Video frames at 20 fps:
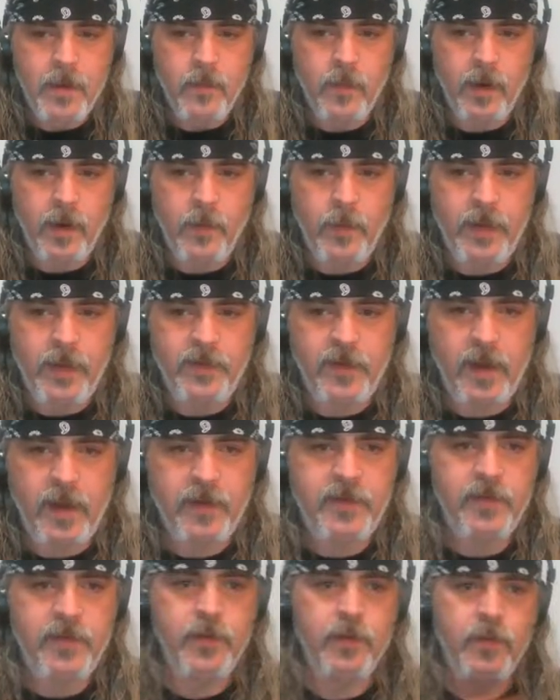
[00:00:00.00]
where we
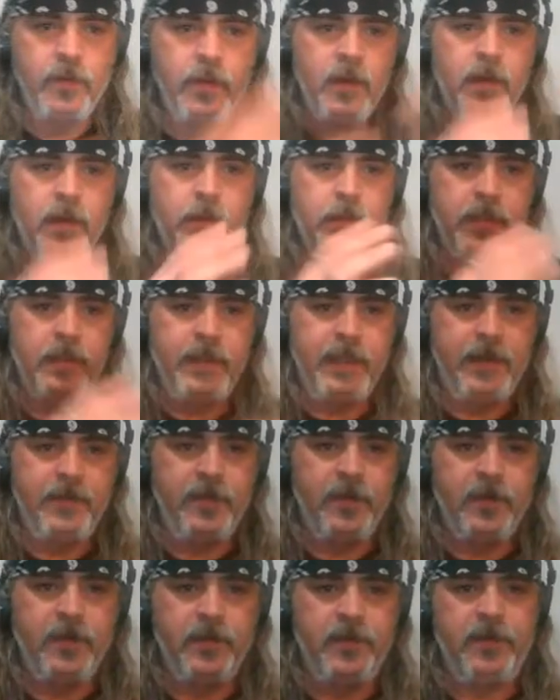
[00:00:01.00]
talk to
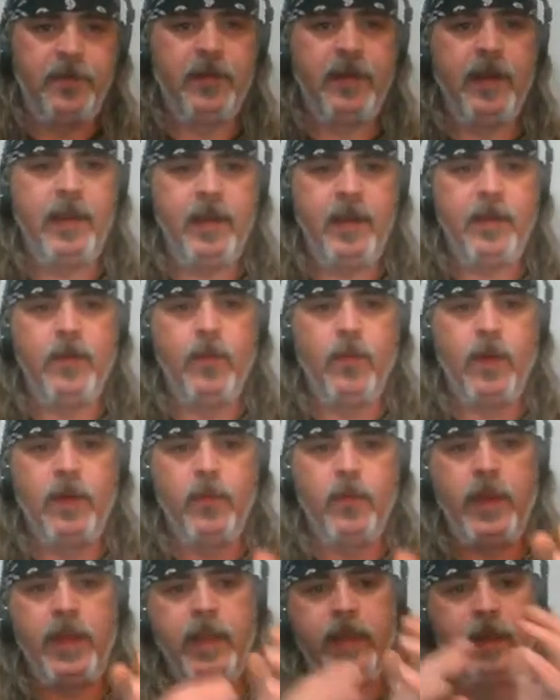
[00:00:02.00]
believers
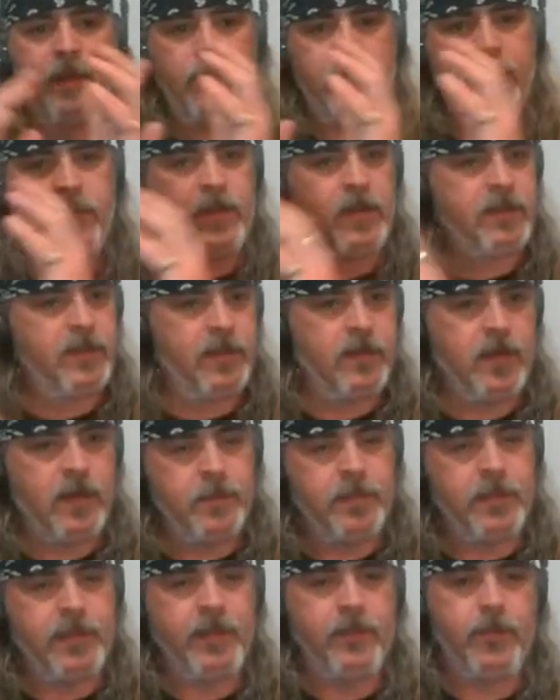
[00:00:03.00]
one week and we talk to
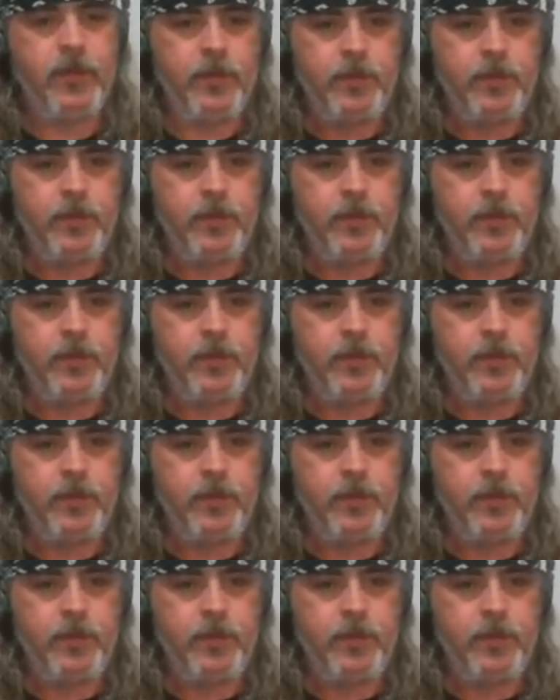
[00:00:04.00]
non-believers.